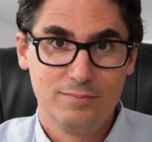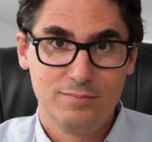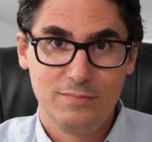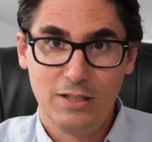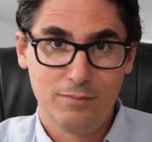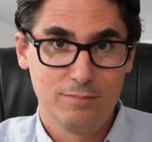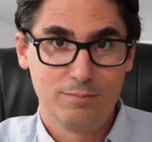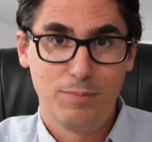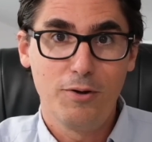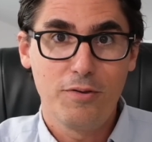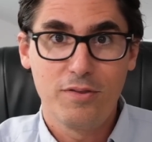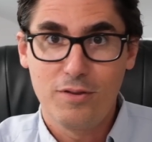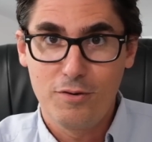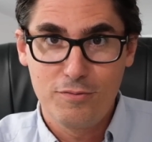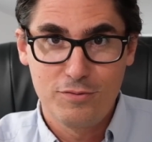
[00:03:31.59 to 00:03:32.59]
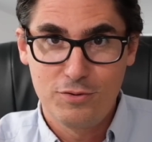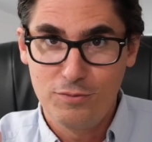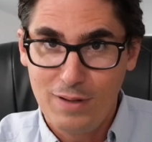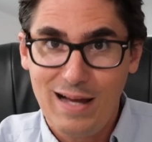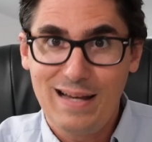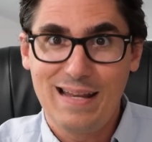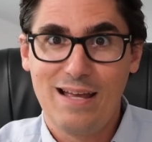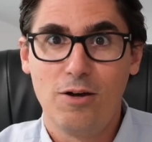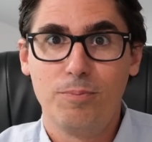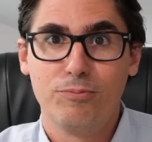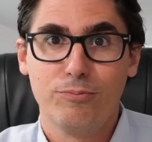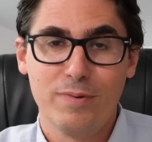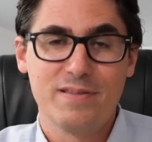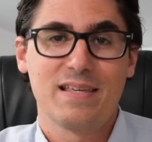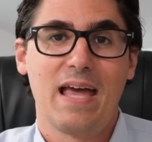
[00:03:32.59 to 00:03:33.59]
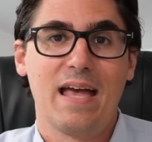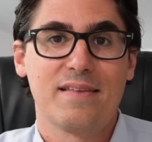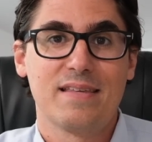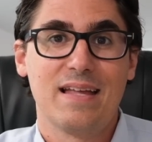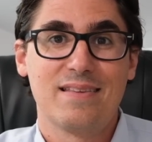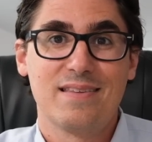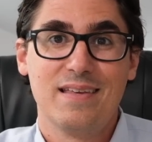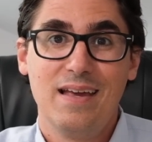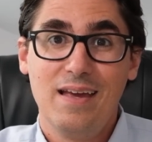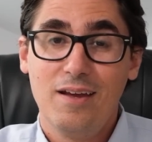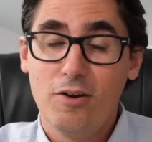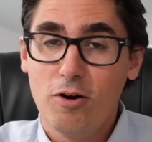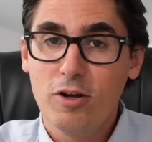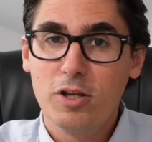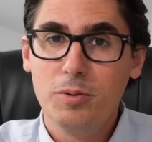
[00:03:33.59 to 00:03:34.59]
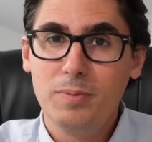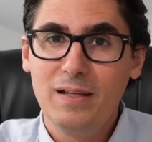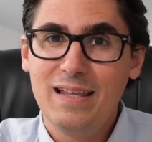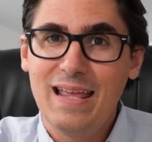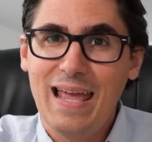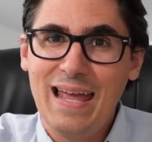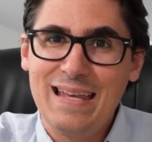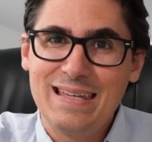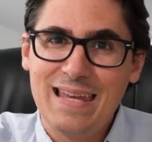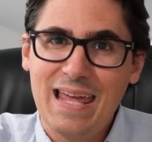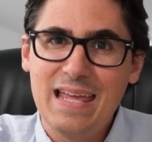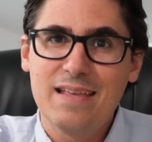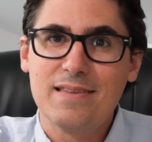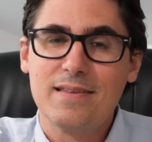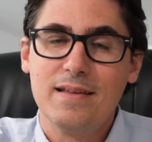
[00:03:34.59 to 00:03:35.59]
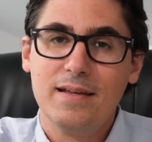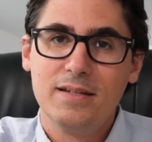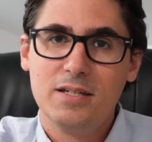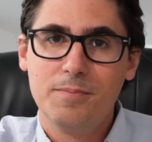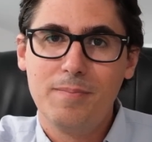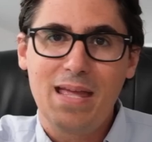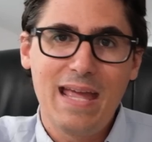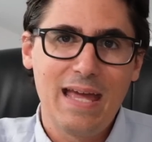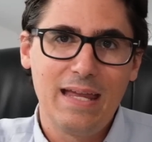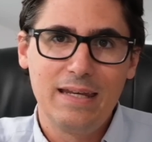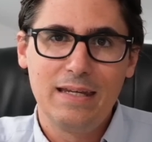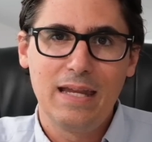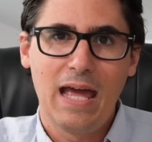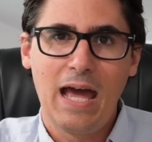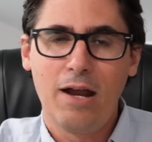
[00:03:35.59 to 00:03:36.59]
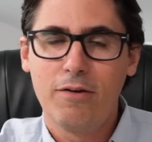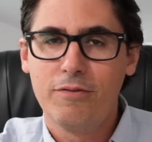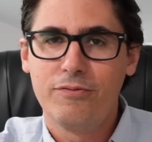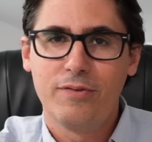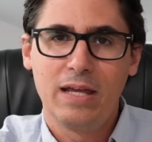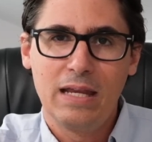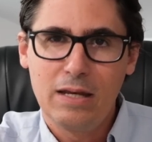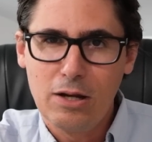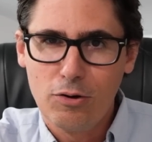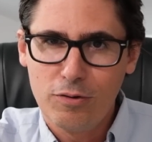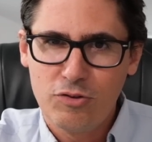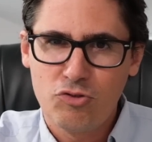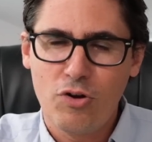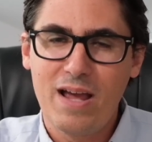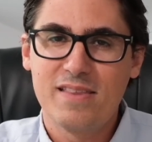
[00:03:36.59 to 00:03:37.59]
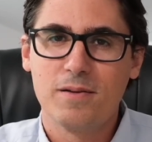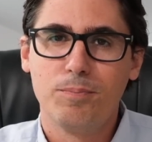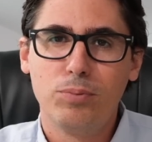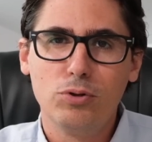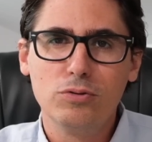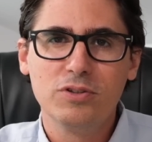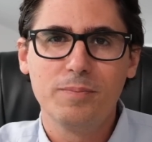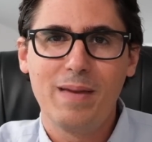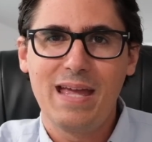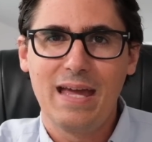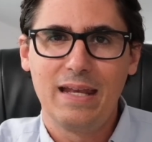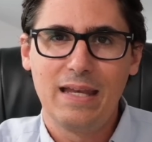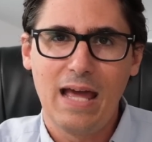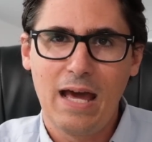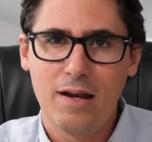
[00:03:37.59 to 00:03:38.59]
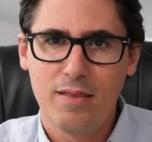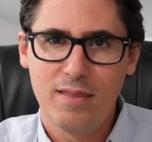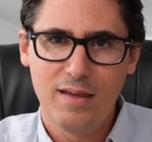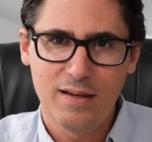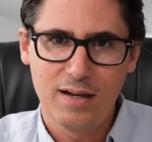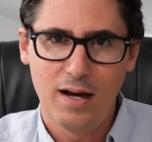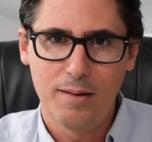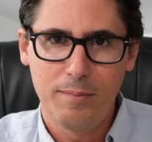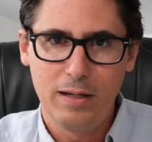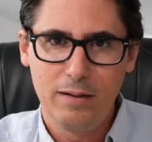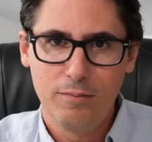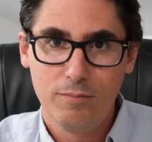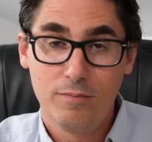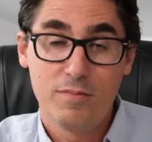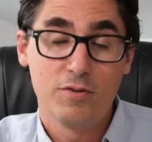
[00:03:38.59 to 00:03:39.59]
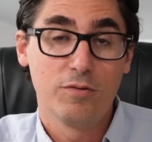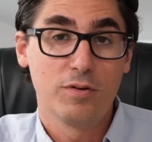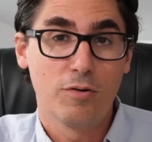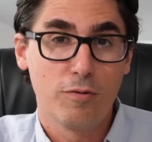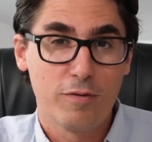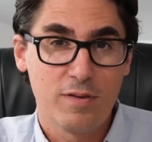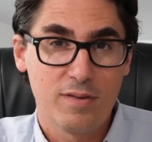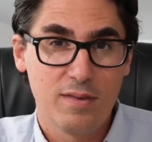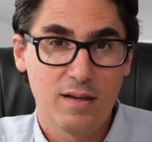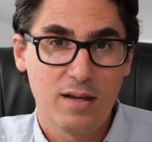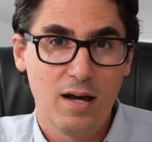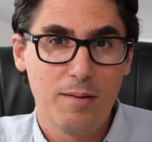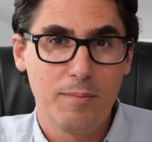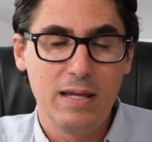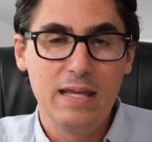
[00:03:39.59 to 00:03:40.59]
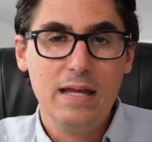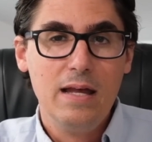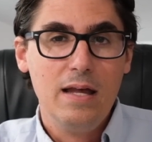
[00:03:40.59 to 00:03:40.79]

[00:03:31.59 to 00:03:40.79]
Both of those do not help risk assets, and arguably it takes demand out of, it tries to pull demand out of the economy. So it hurts the economy.